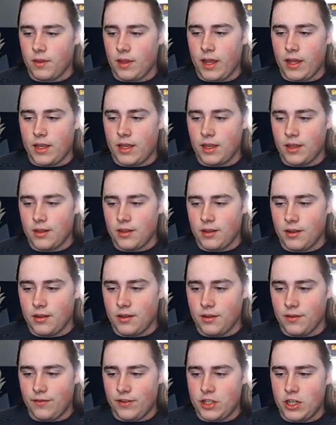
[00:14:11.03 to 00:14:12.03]
Like
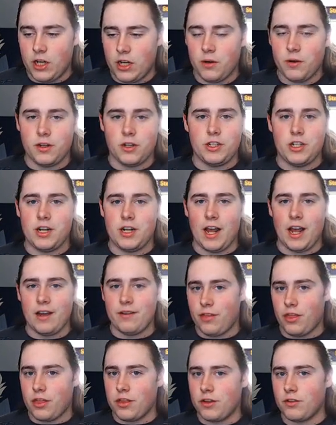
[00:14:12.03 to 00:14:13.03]
the Vegito and Gogeta
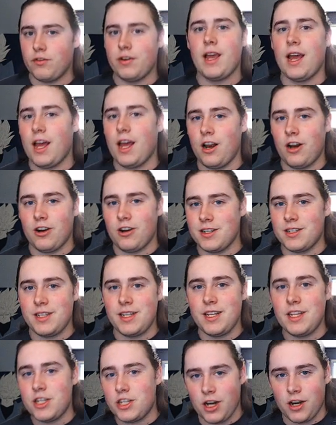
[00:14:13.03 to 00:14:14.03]
have 3
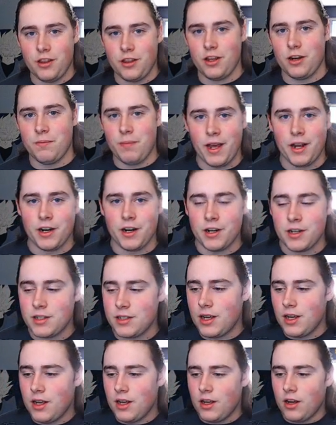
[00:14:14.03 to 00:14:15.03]
LRs each on their
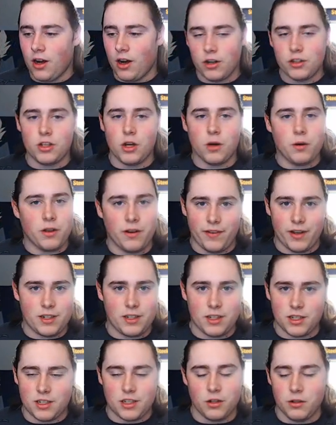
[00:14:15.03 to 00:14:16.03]
banners, all Dokkan
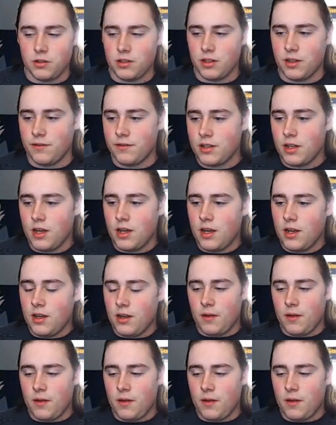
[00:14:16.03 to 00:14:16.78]
Fest exclusives.